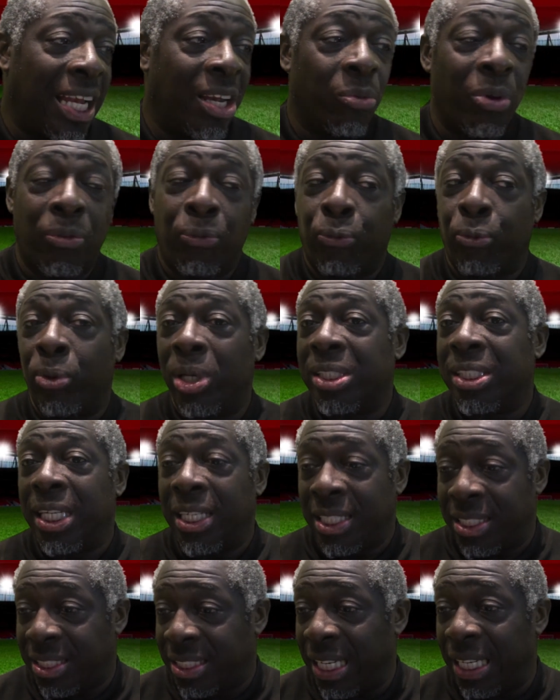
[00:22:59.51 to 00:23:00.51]
The referees need
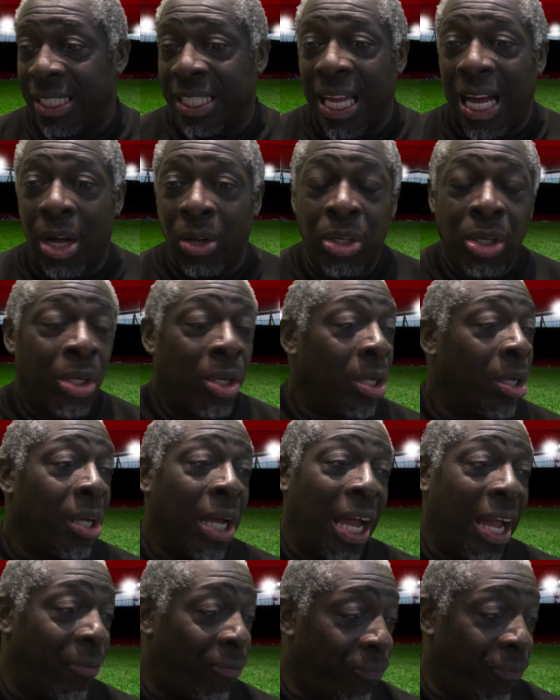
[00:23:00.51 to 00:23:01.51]
to sit down.
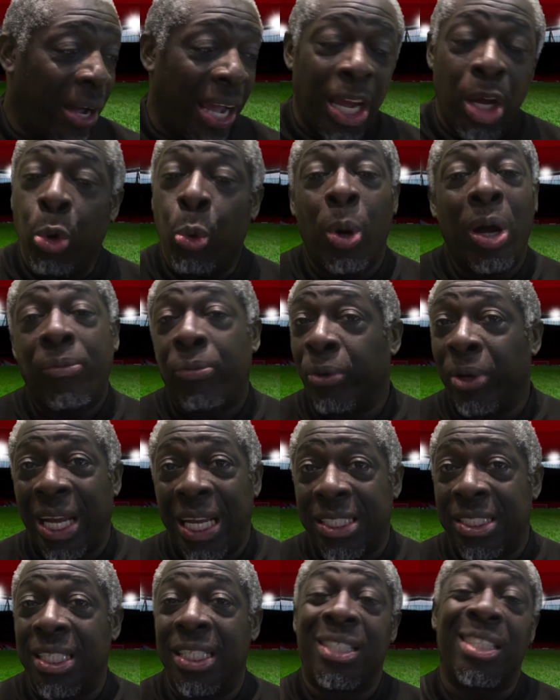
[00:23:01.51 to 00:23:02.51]
FA, whoever it
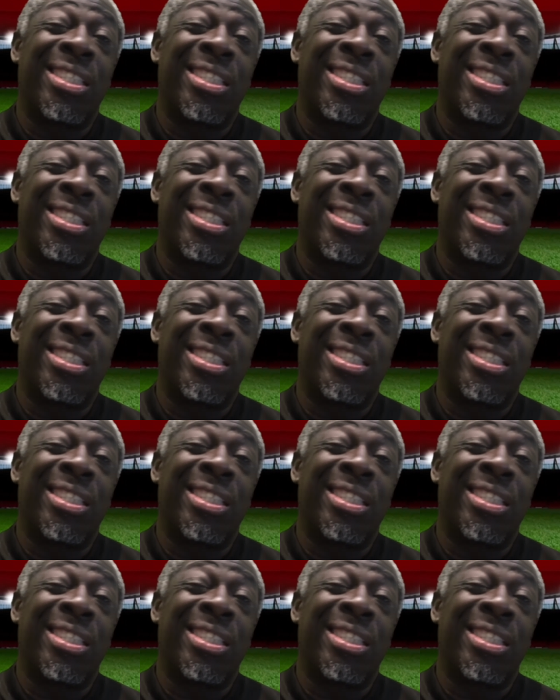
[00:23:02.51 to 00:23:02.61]
is, needs to